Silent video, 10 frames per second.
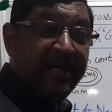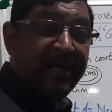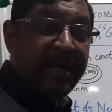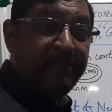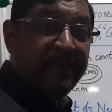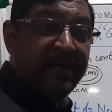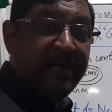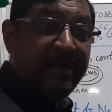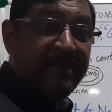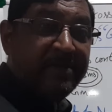capital
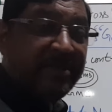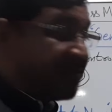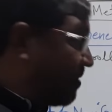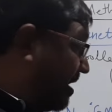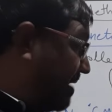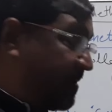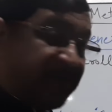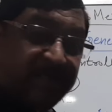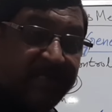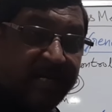MS, small
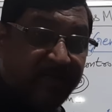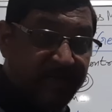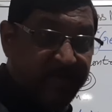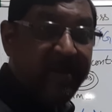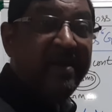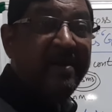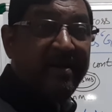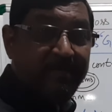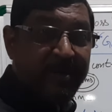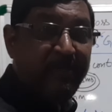ms, that will be
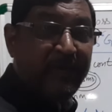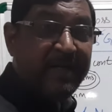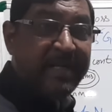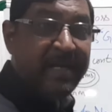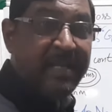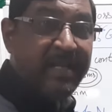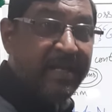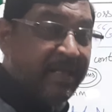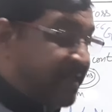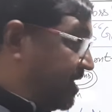male fertile.
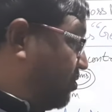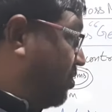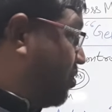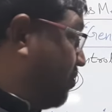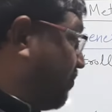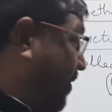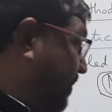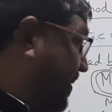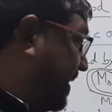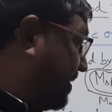Then you go for
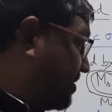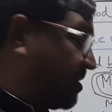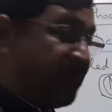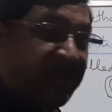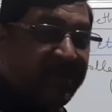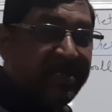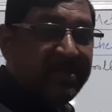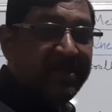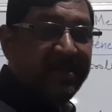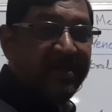back crossing with
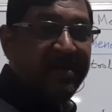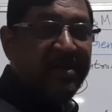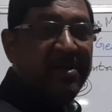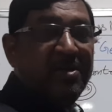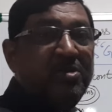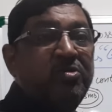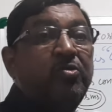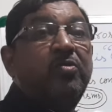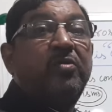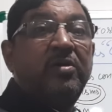this.
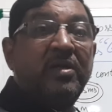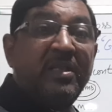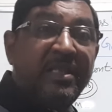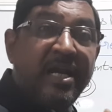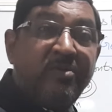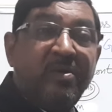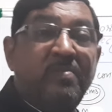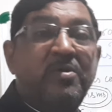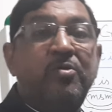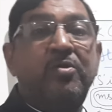So that will
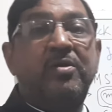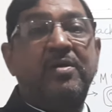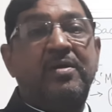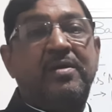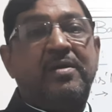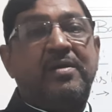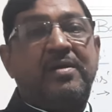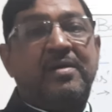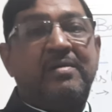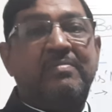be your
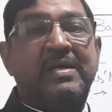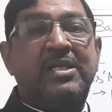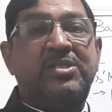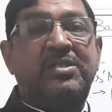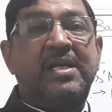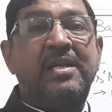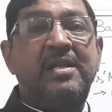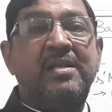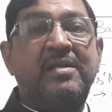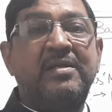male sterile
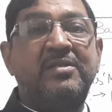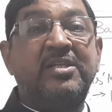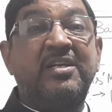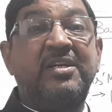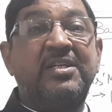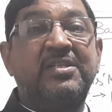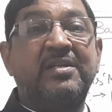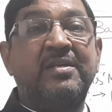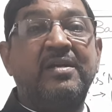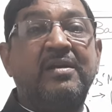
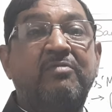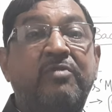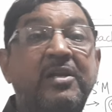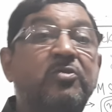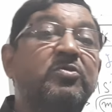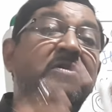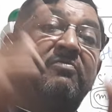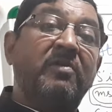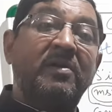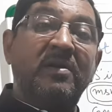generation for using
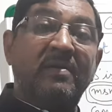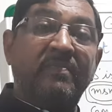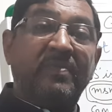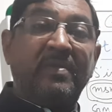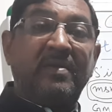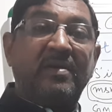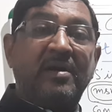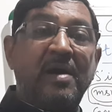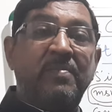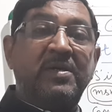for
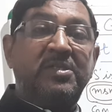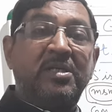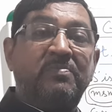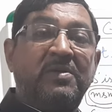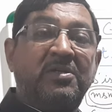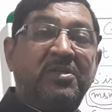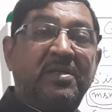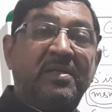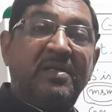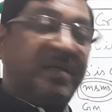hybrid seed production
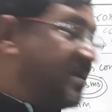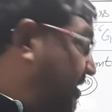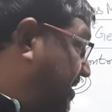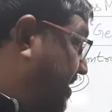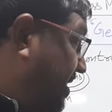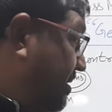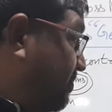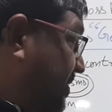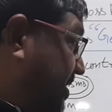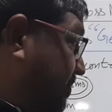in
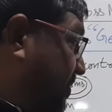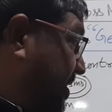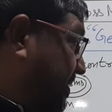pigeon pea.